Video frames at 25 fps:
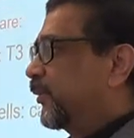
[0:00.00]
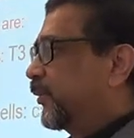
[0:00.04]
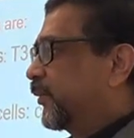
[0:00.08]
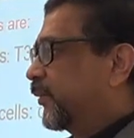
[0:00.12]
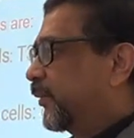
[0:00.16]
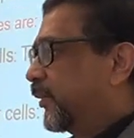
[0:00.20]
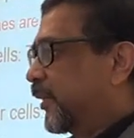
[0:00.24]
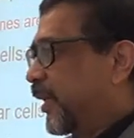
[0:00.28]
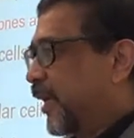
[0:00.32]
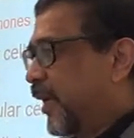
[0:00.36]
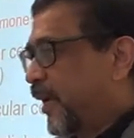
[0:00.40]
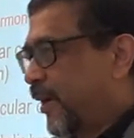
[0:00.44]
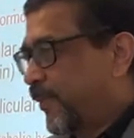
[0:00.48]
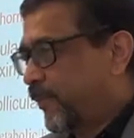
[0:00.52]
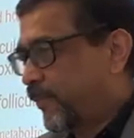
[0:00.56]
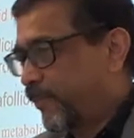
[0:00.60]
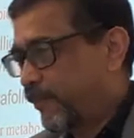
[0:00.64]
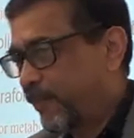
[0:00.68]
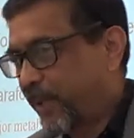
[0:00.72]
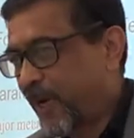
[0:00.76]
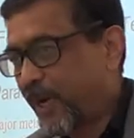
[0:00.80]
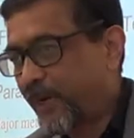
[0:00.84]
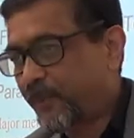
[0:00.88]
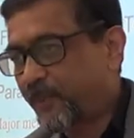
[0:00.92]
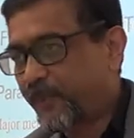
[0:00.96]
the
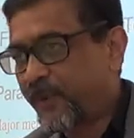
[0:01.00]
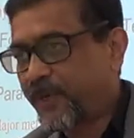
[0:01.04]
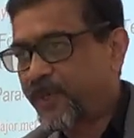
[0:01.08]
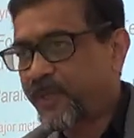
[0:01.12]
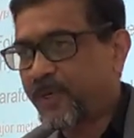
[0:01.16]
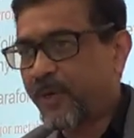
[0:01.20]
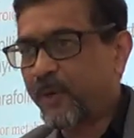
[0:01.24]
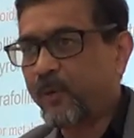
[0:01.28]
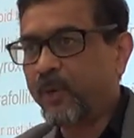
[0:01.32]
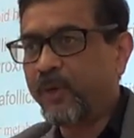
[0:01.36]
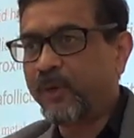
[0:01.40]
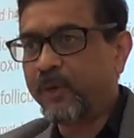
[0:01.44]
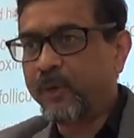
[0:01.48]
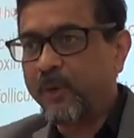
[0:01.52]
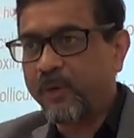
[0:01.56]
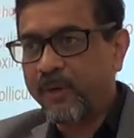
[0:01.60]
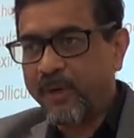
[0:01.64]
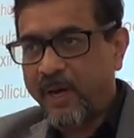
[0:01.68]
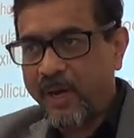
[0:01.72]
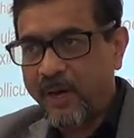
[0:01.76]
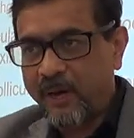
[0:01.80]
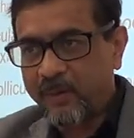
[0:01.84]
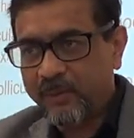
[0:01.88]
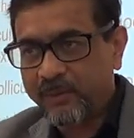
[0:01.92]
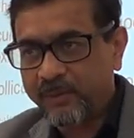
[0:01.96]
blood pressure will go
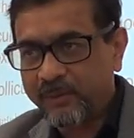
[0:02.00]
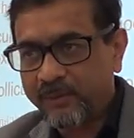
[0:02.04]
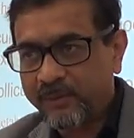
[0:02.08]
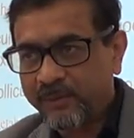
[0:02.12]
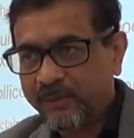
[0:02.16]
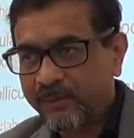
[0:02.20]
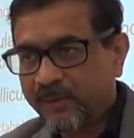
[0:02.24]
down.